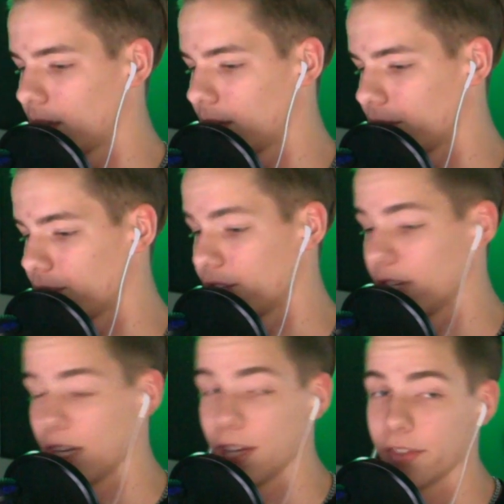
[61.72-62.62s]
which just
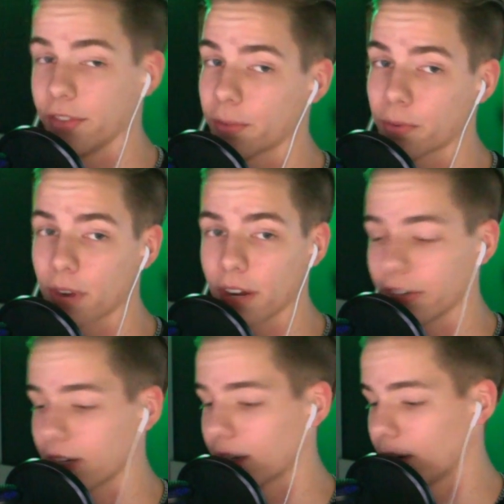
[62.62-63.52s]
isn't
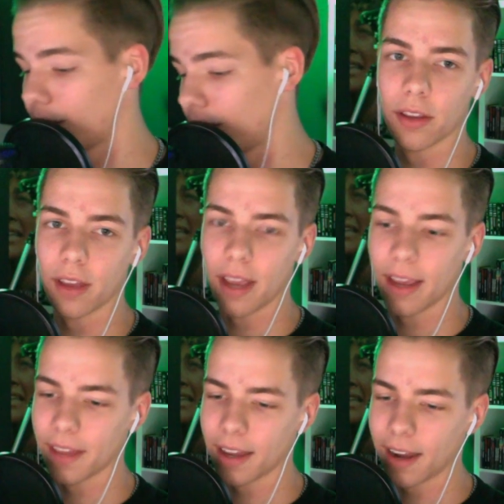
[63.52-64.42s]
surprising at all. And
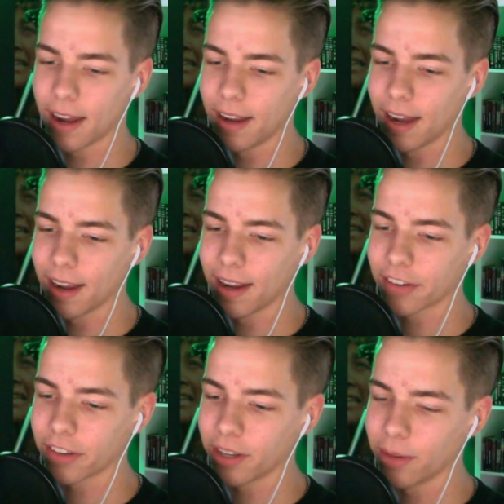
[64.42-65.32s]
then I
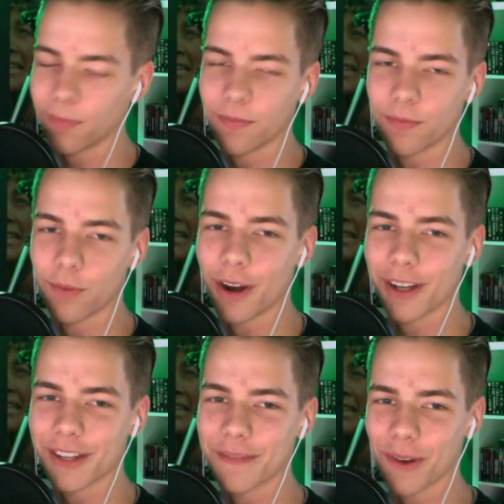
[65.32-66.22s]
actually
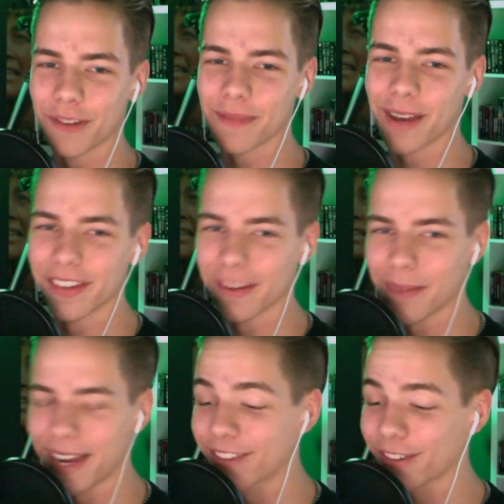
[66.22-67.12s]
wanted to post about this on my
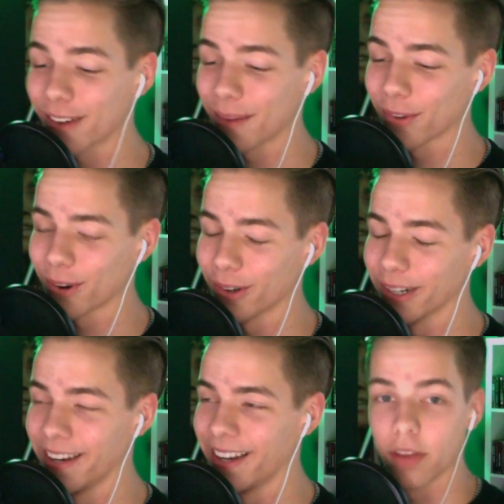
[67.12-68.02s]
Instagram
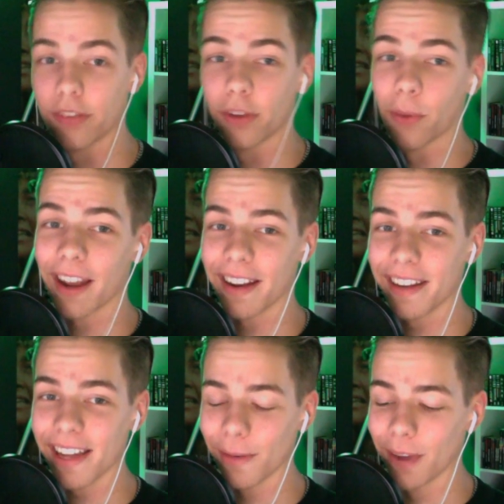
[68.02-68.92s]
story. So what I
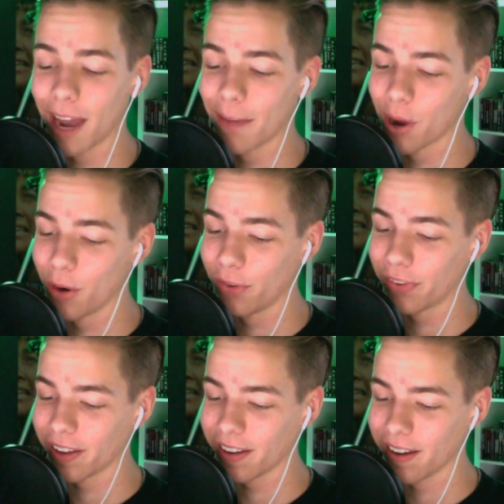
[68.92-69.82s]
did, I posted